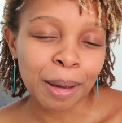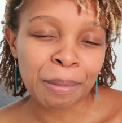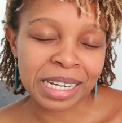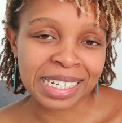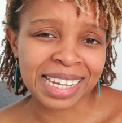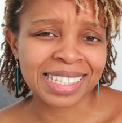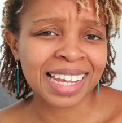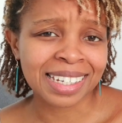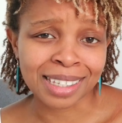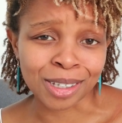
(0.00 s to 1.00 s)
But it has
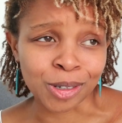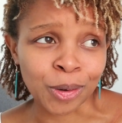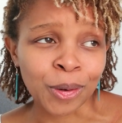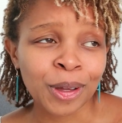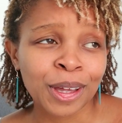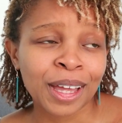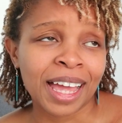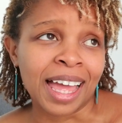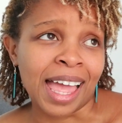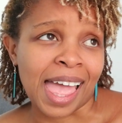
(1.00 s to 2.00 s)
done this window,
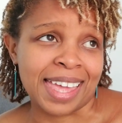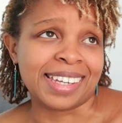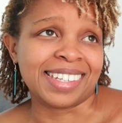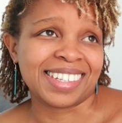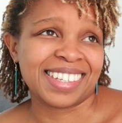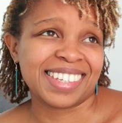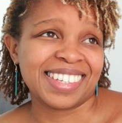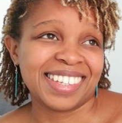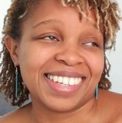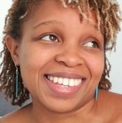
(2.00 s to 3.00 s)
and
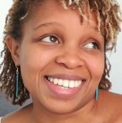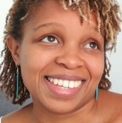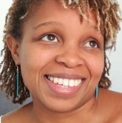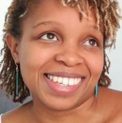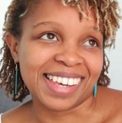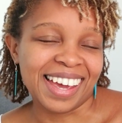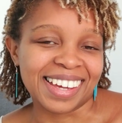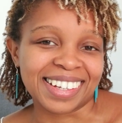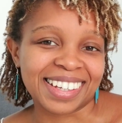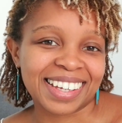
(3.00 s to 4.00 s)

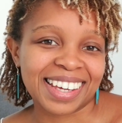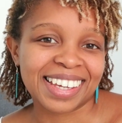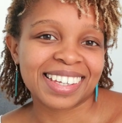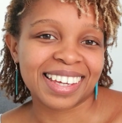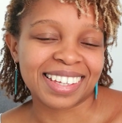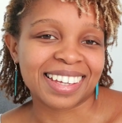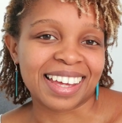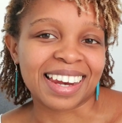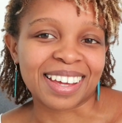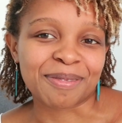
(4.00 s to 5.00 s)
yeah, like
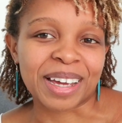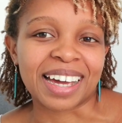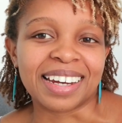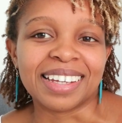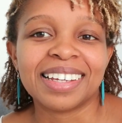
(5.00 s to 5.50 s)
I like my color.